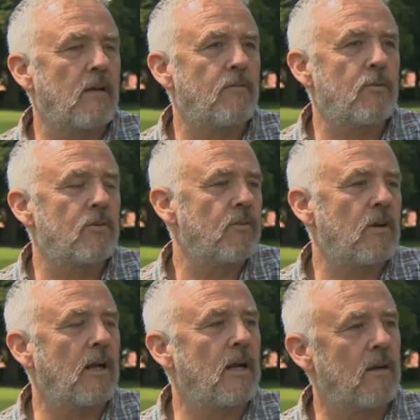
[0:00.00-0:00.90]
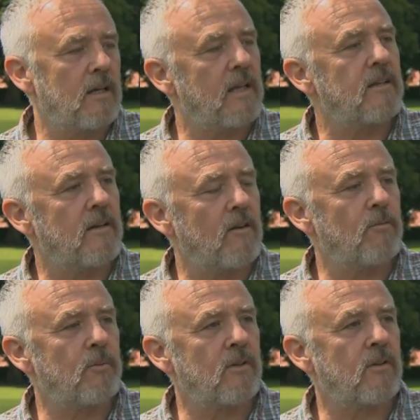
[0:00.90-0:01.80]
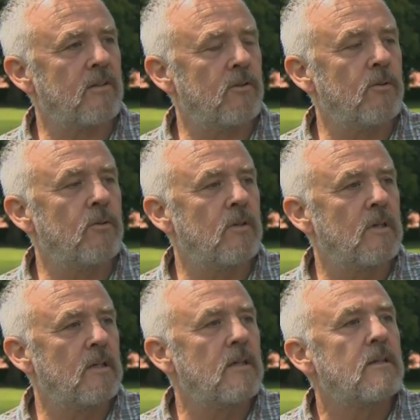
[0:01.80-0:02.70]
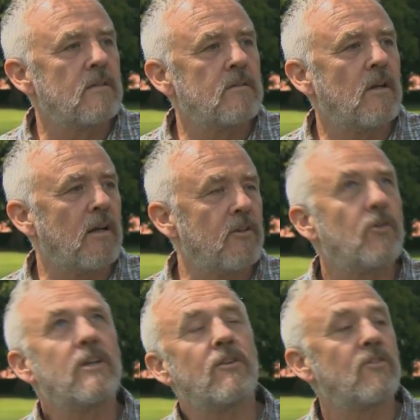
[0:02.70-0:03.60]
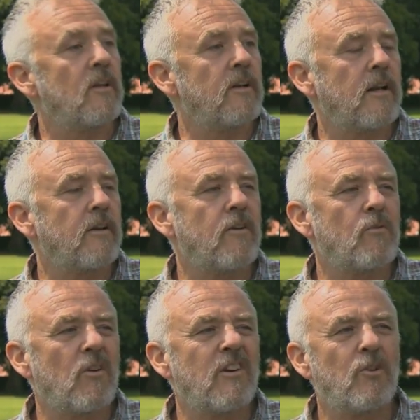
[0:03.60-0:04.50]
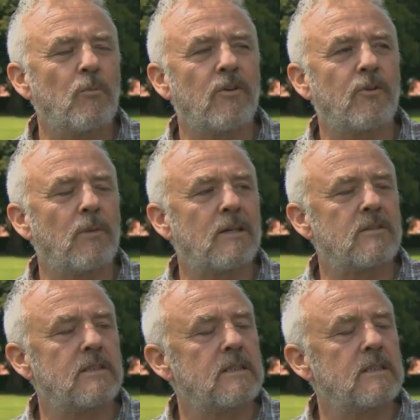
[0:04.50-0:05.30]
I've always felt I get enough because I do, you know, I enjoy the sun and I don't worry too much about it.